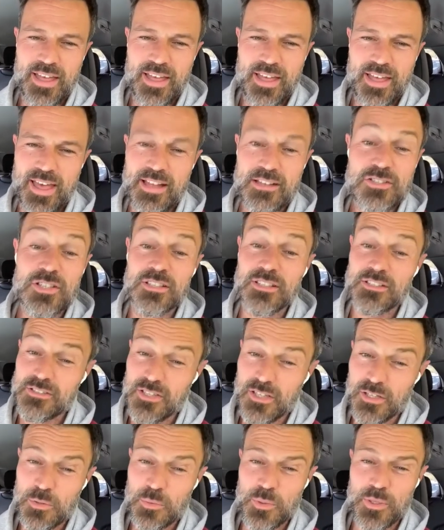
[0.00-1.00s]
Angela
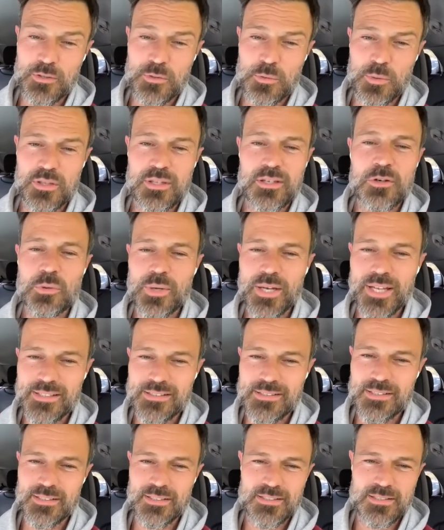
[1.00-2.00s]
Duckworth with Grit
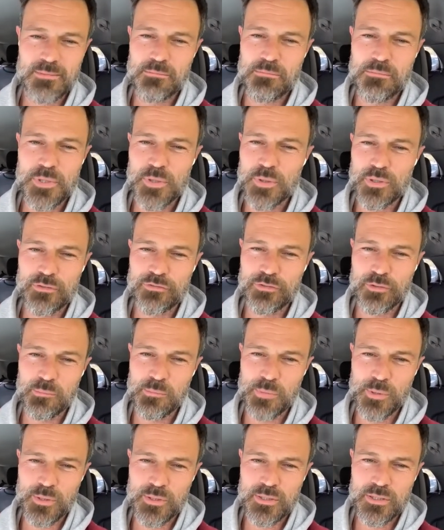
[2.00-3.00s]
is a beautiful
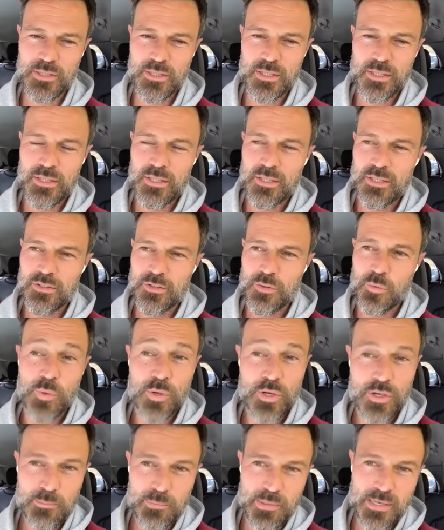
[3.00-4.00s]
book. The
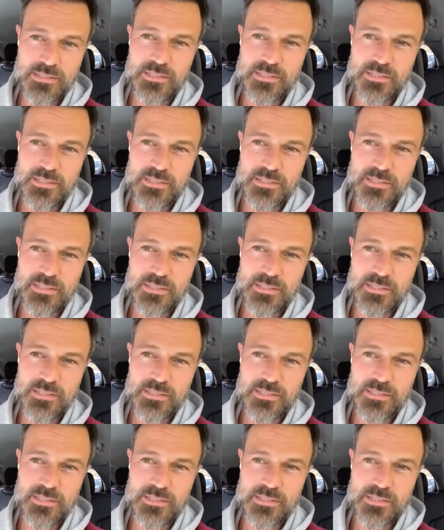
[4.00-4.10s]
work by